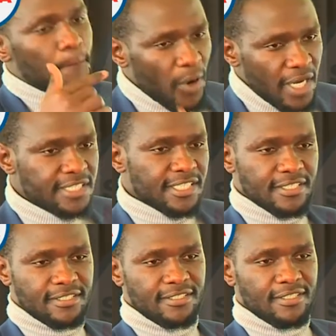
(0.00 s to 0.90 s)

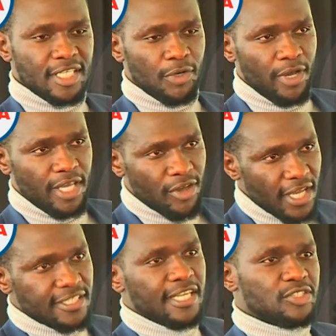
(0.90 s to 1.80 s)
Politics, the way Your
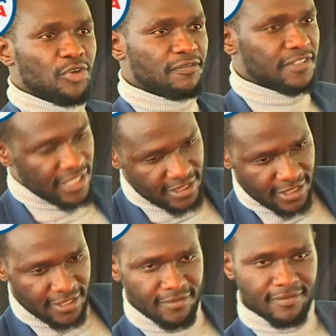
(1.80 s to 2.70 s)
Excellency have
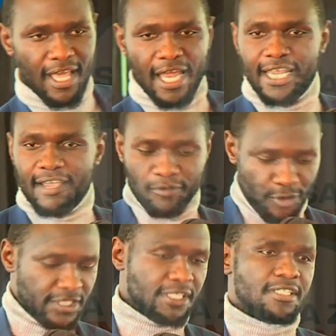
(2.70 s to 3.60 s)
stated, and I have
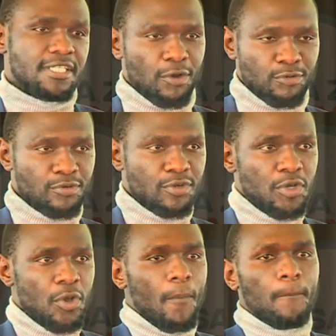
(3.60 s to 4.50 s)
noted it down,
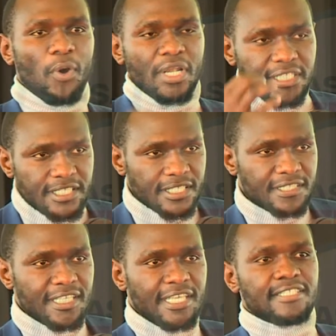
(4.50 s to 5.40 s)

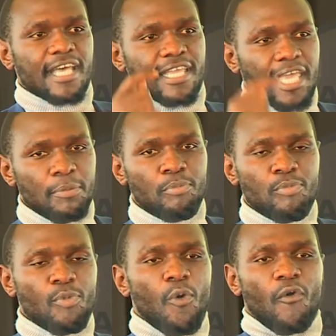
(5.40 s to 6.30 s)
politics is a game
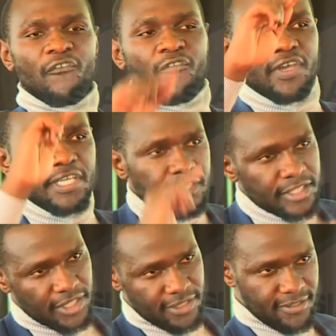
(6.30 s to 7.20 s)
of
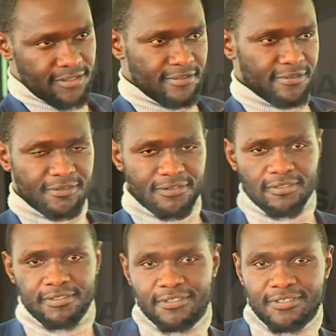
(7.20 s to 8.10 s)
interest.
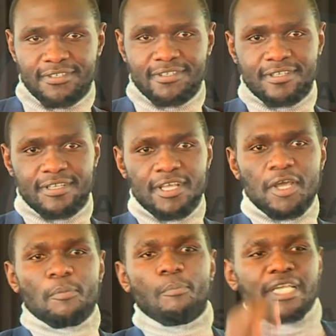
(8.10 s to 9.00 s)

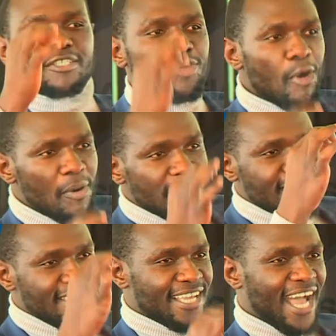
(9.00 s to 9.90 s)
But
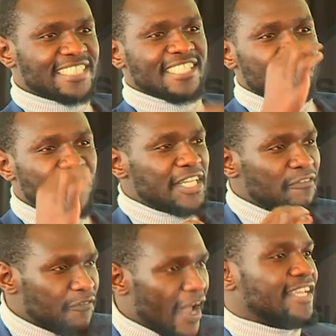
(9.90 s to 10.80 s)
nobody has ever
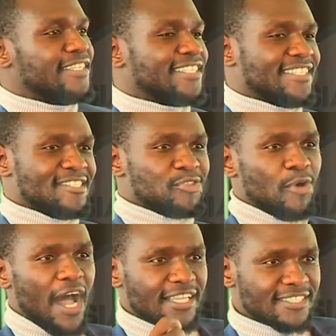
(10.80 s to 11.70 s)
defined to
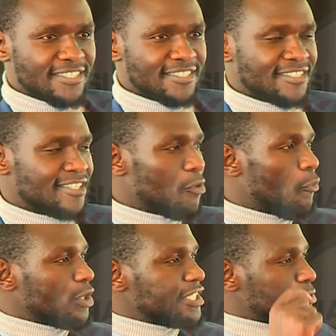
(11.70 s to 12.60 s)
us
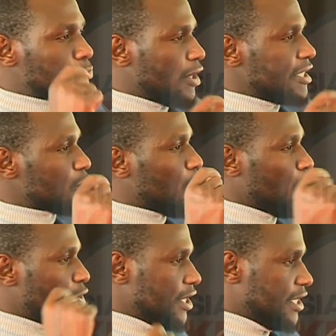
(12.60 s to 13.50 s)
what is
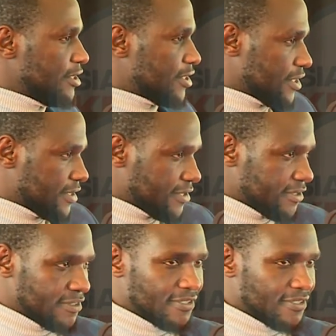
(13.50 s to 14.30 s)
political interest.